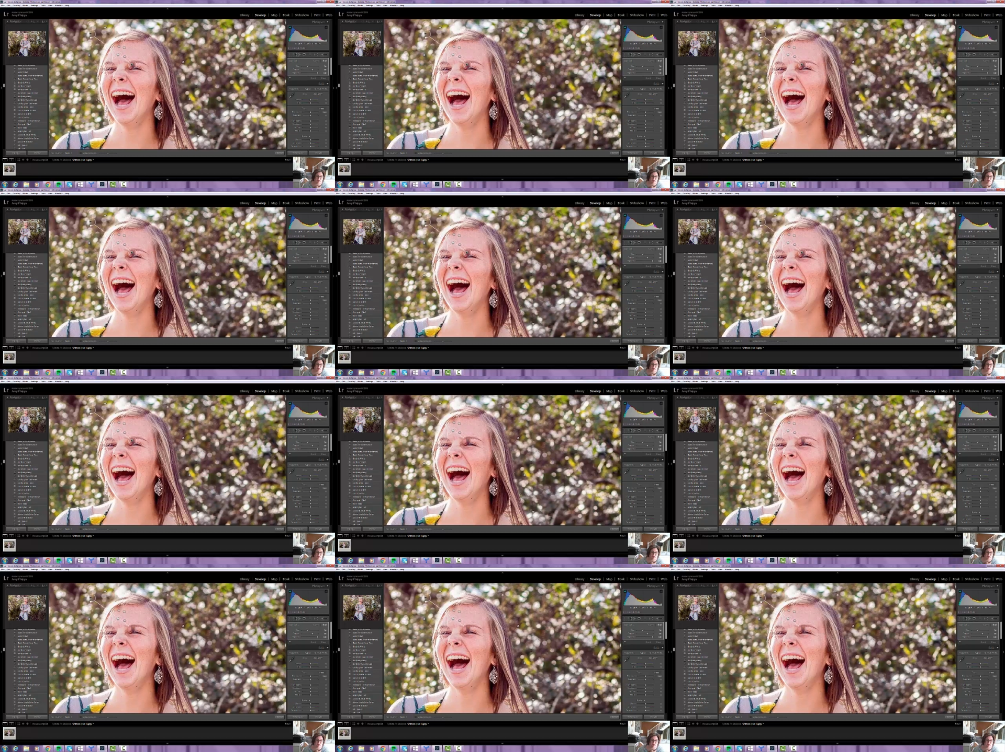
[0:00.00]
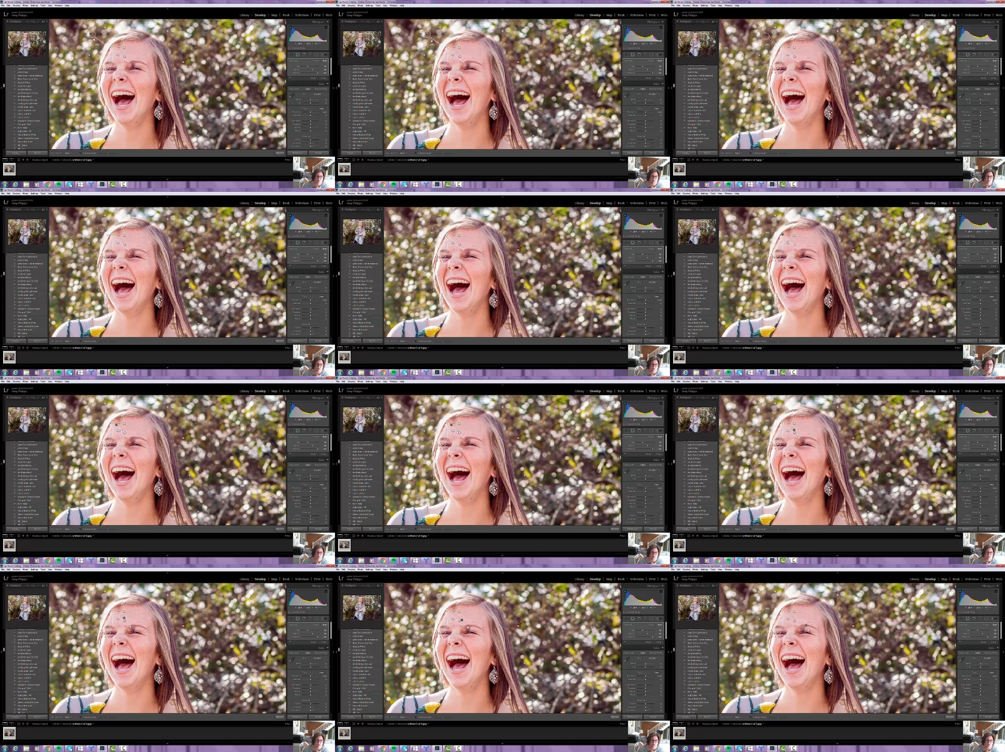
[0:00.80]

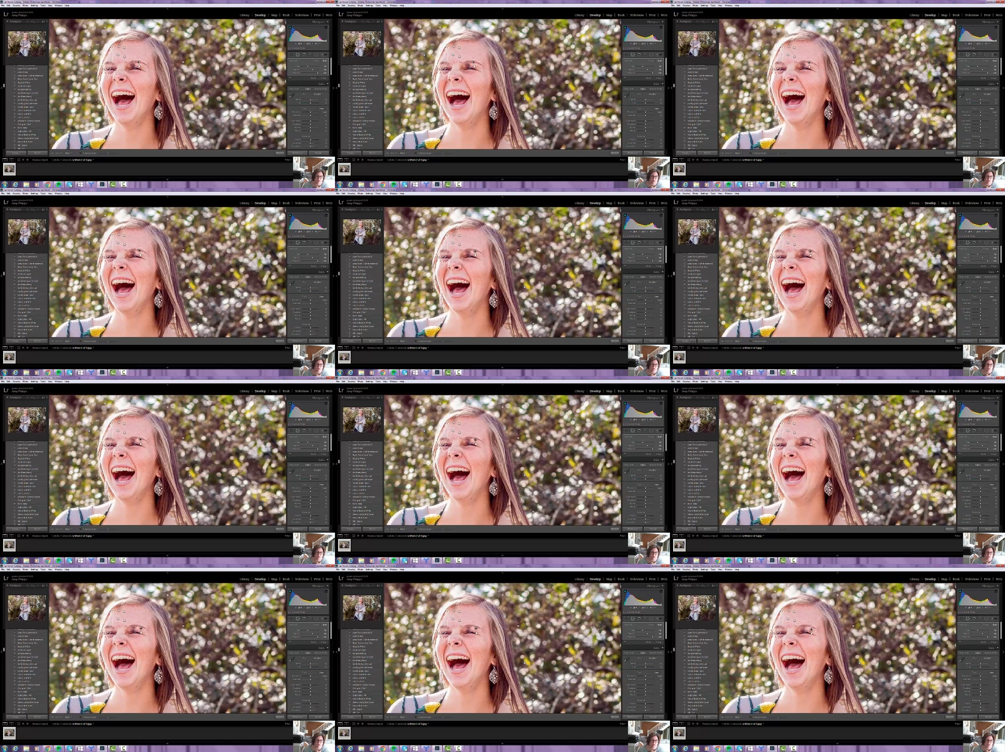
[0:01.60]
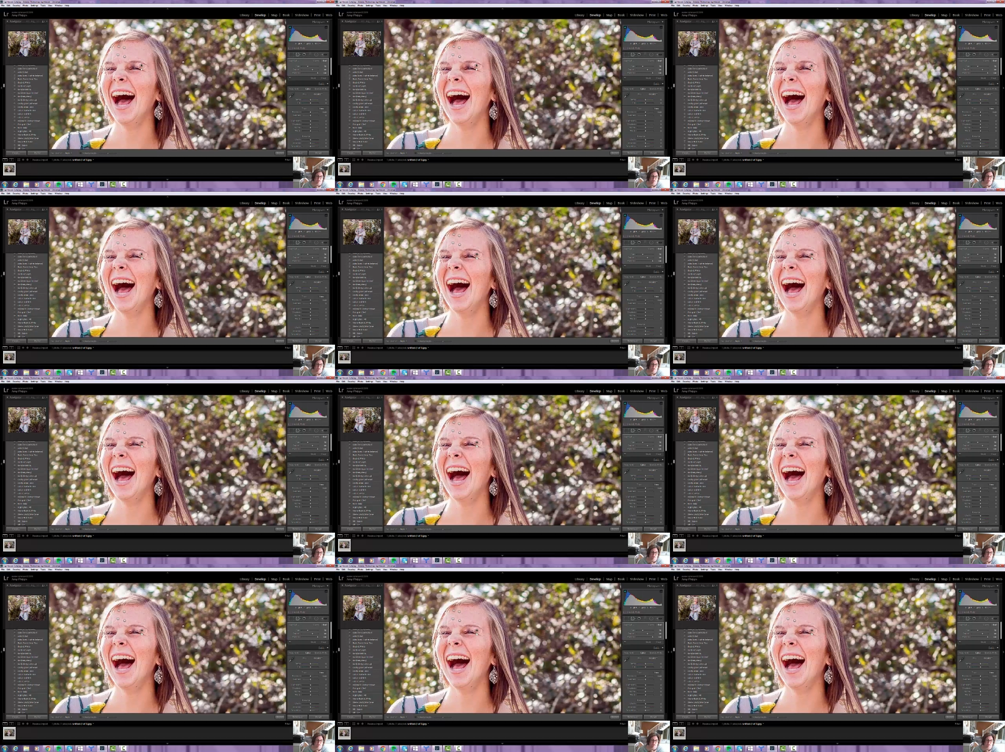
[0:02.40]

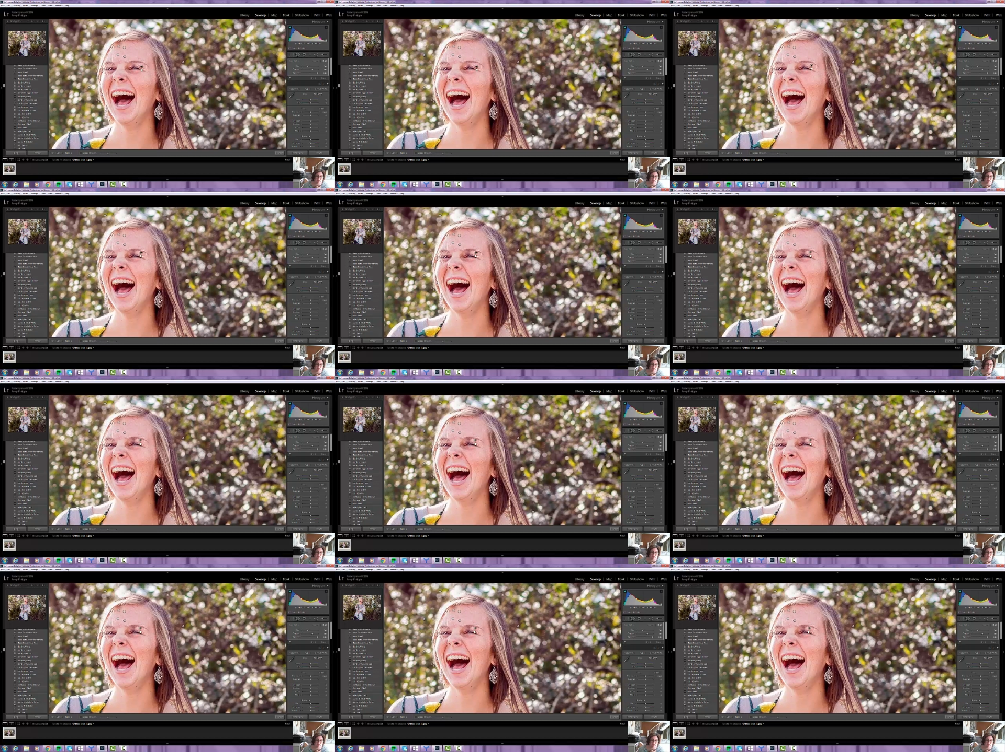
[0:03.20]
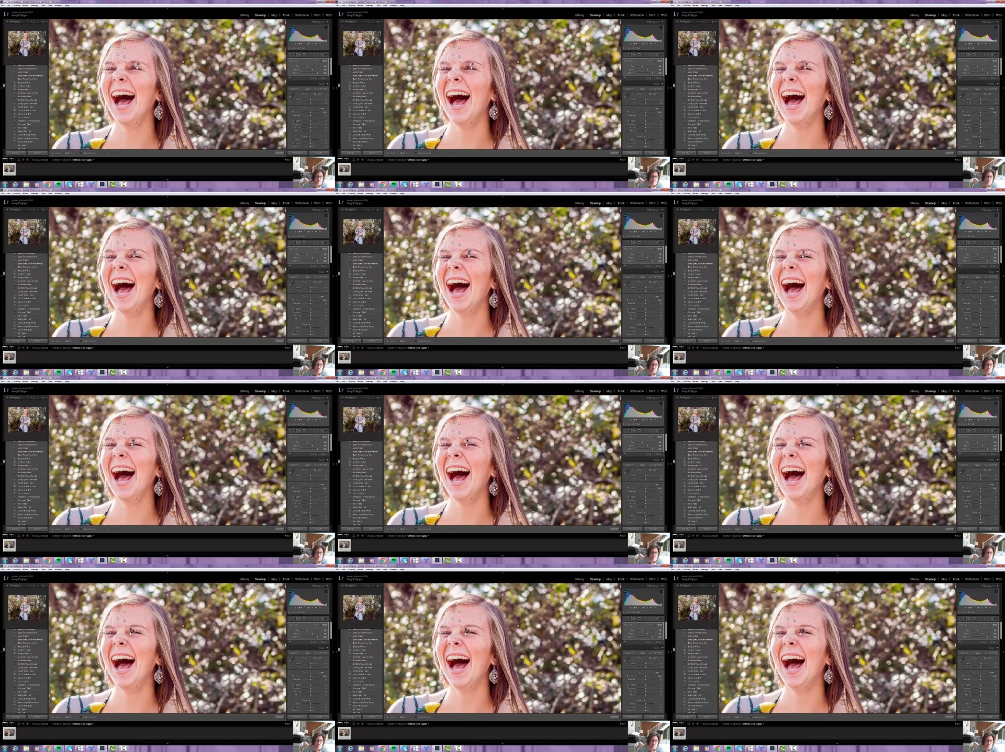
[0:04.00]

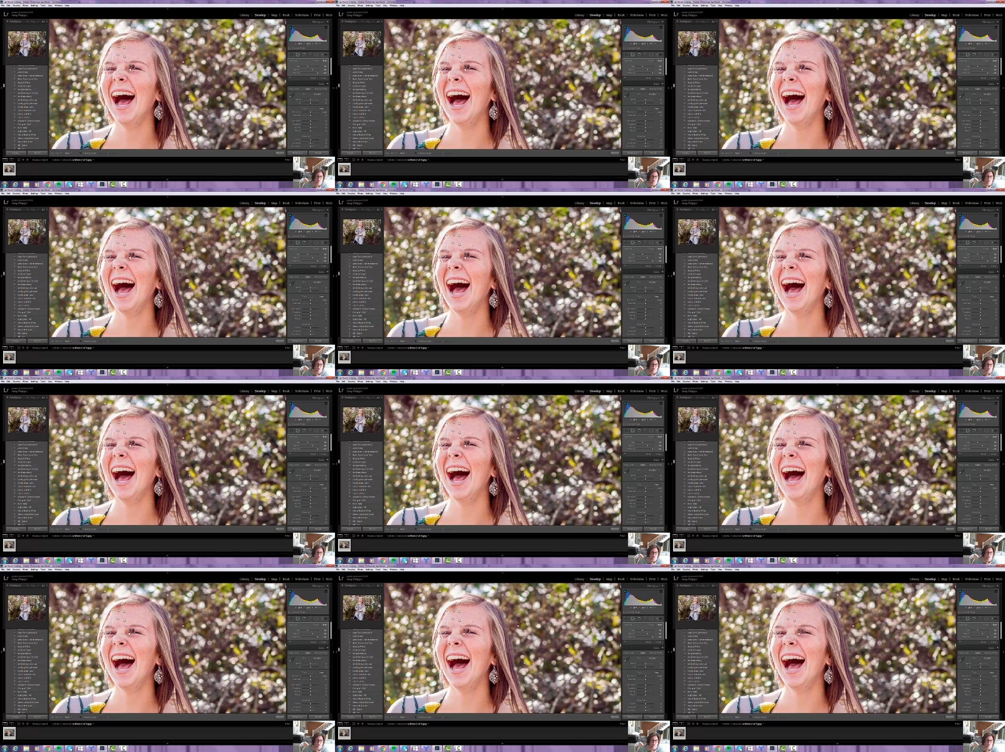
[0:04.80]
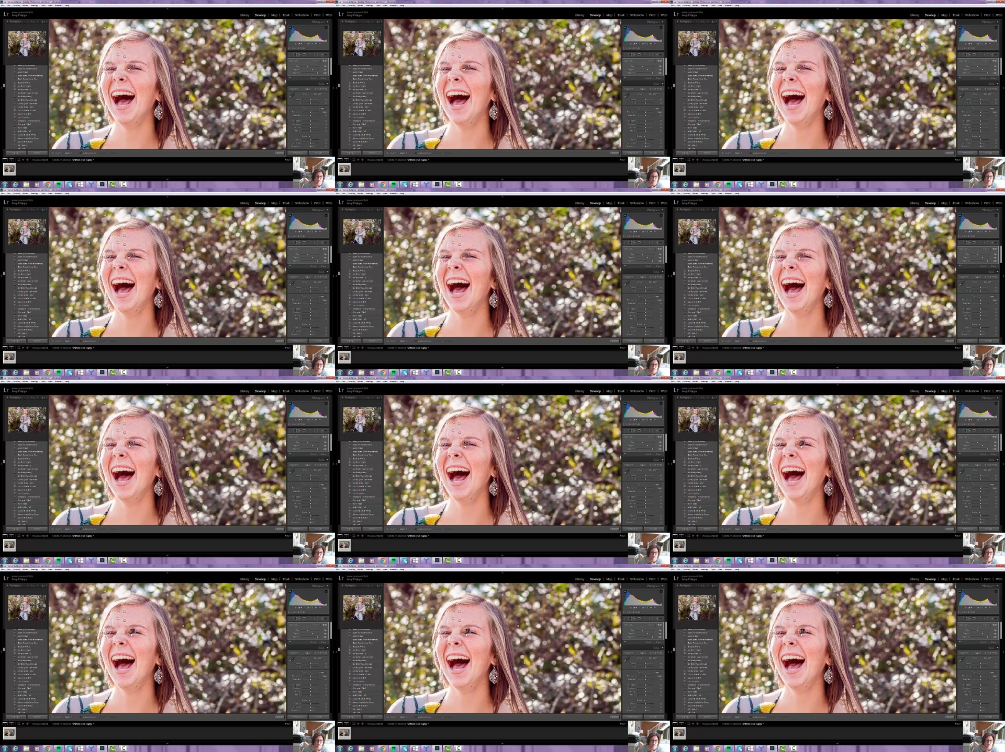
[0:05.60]

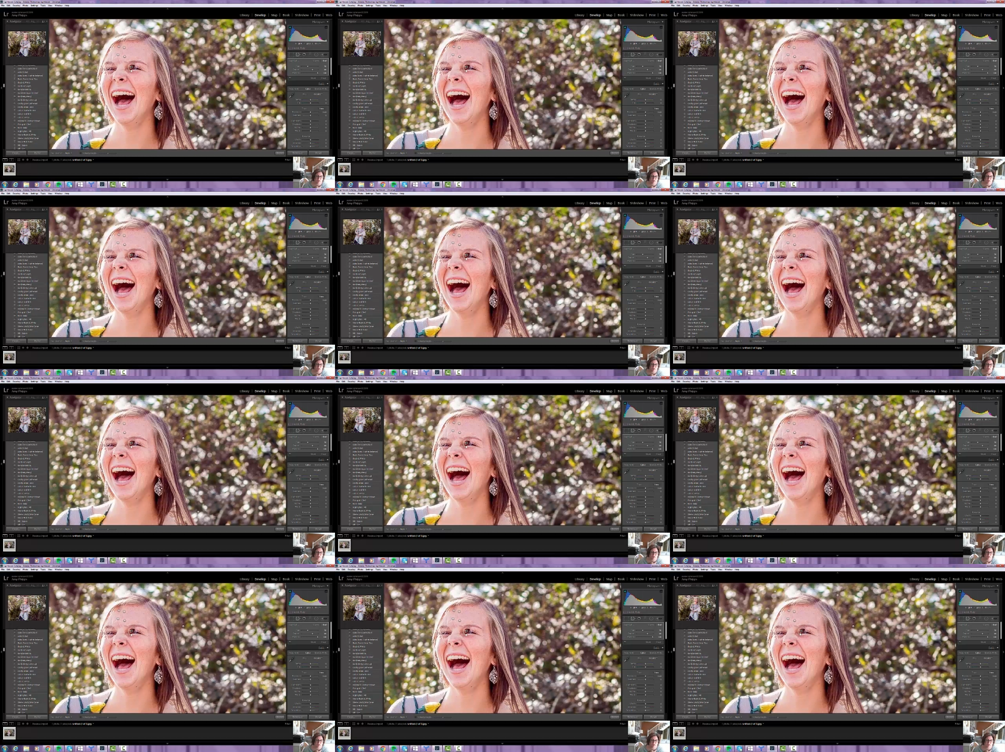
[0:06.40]
Nothing is said.